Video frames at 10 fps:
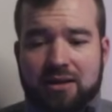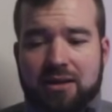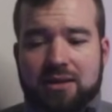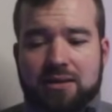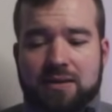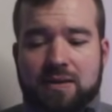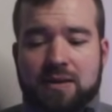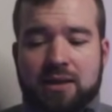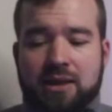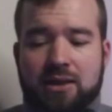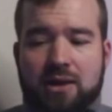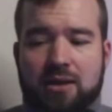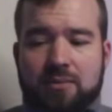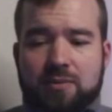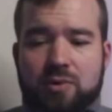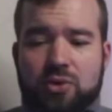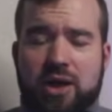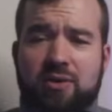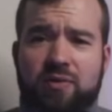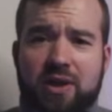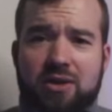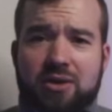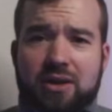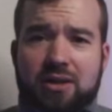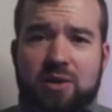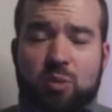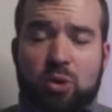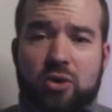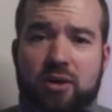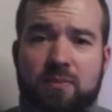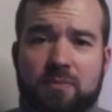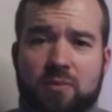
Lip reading: and try to feel and explore